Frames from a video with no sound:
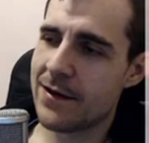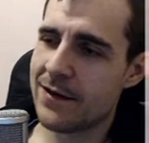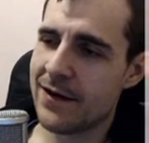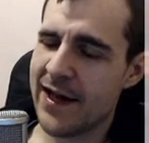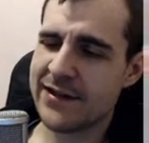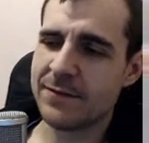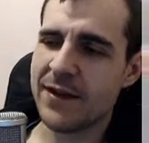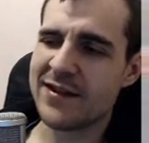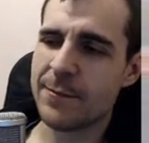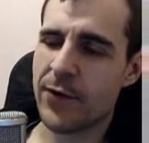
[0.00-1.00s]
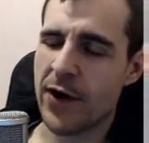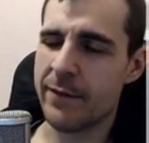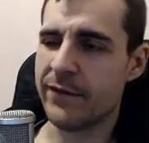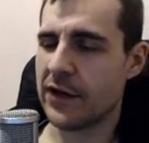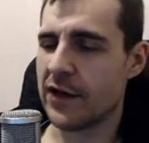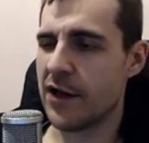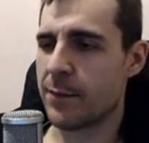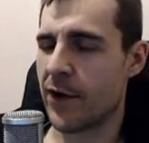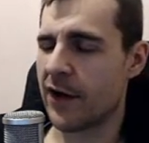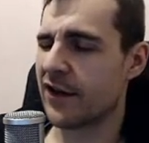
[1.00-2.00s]
That's the problem with a lot of
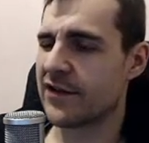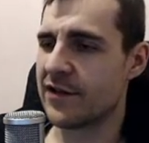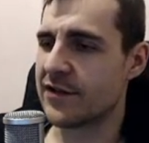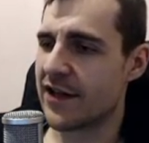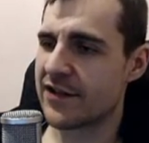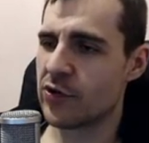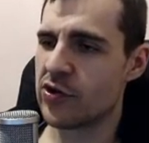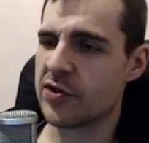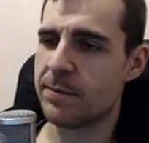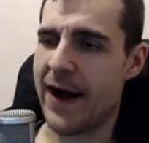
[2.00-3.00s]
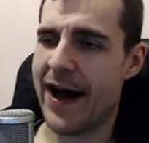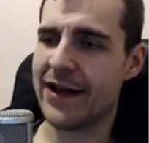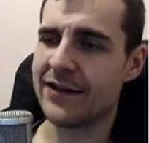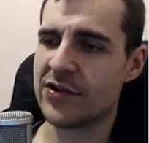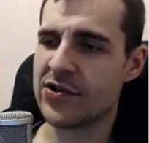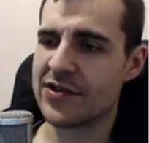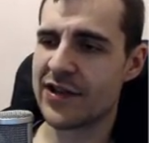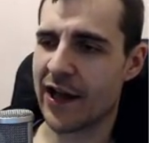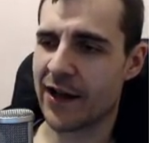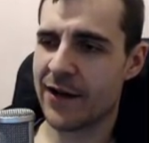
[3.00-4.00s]
products these days. You just buy it and just
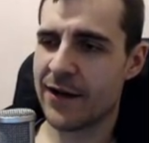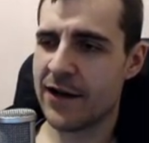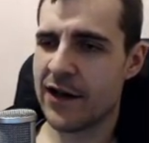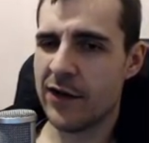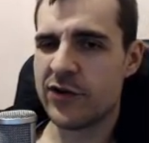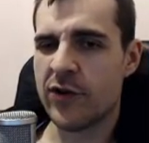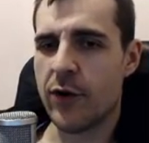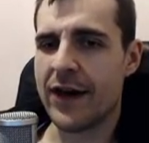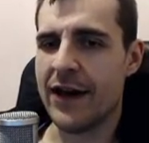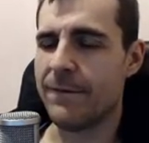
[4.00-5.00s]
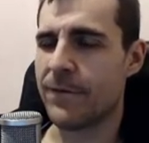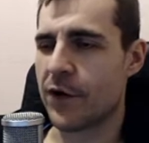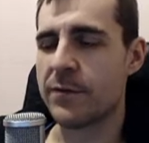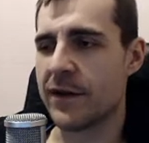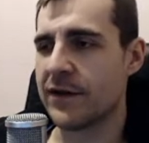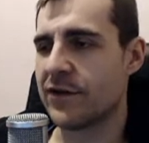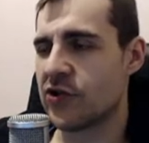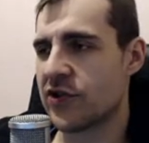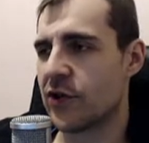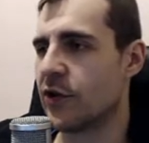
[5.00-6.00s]
like, it looks okay up front, but you
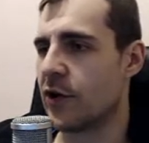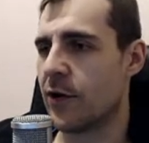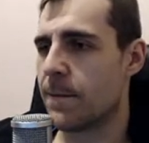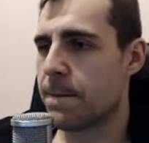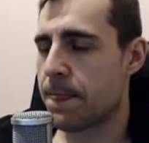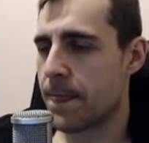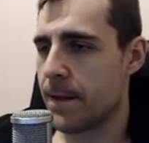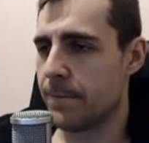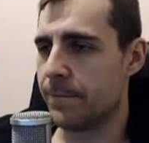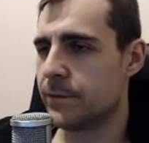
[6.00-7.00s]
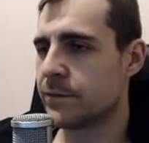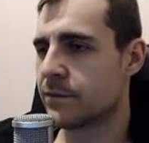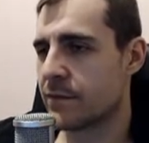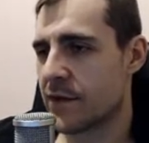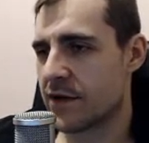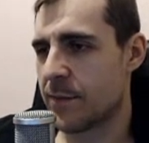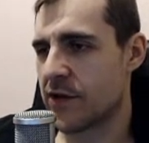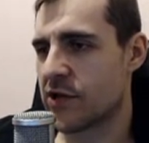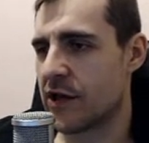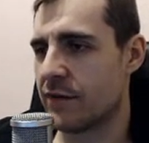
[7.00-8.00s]
just don't know.
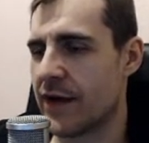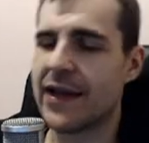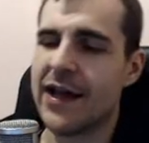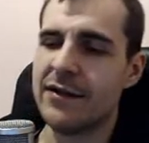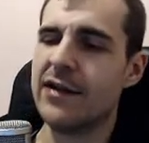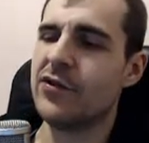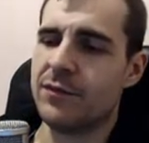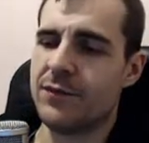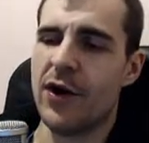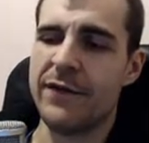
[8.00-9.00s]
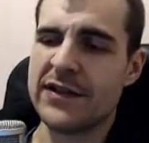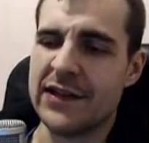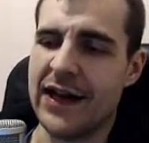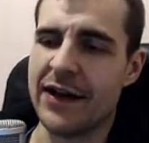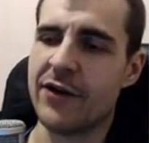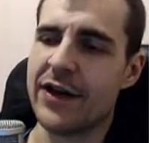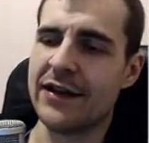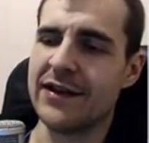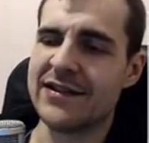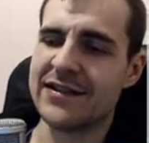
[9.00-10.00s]
Especially like, and you obviously like, okay,
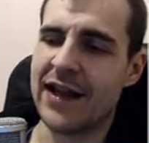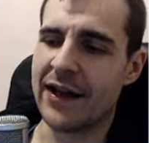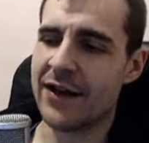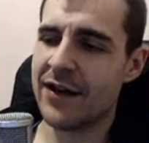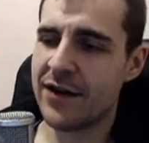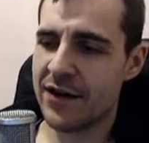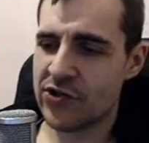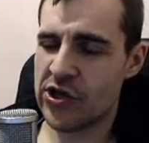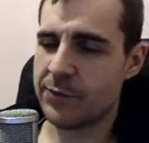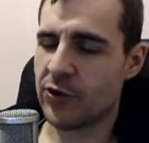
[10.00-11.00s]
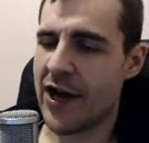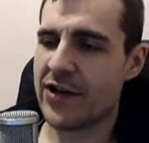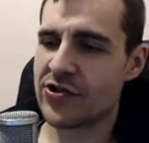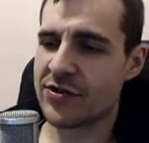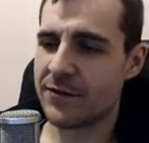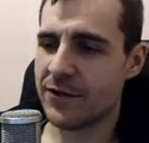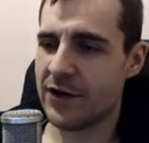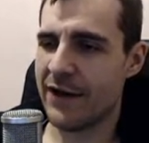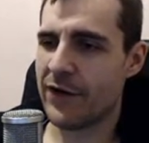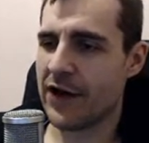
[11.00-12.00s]
this is like cheap trash. You're
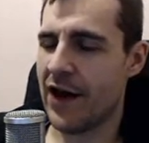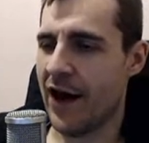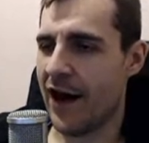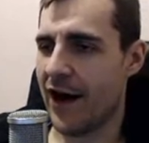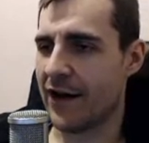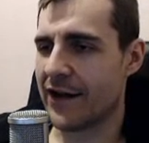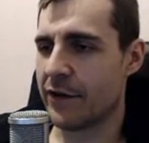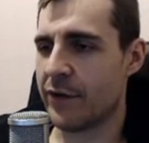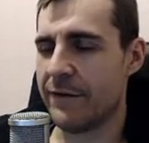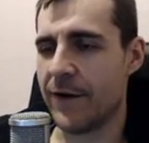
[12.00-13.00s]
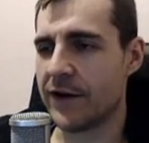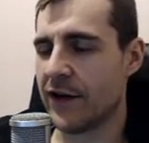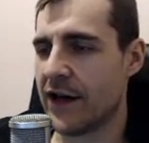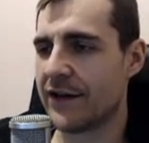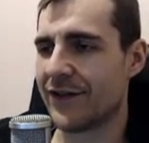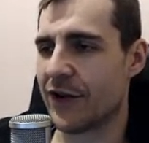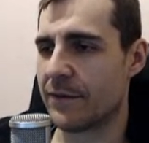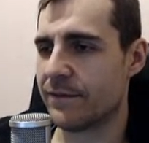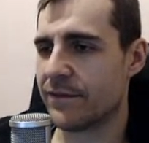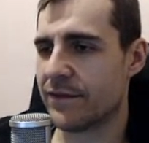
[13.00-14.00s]
never gonna get a refund on it, or
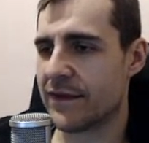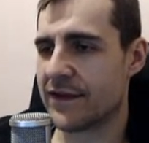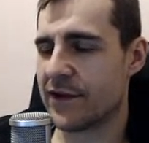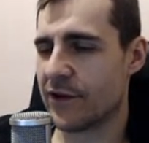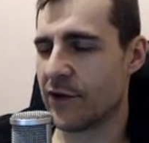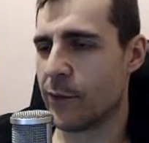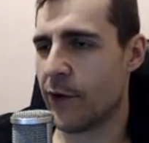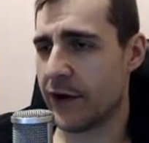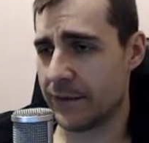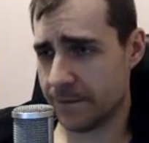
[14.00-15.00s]
there's no point.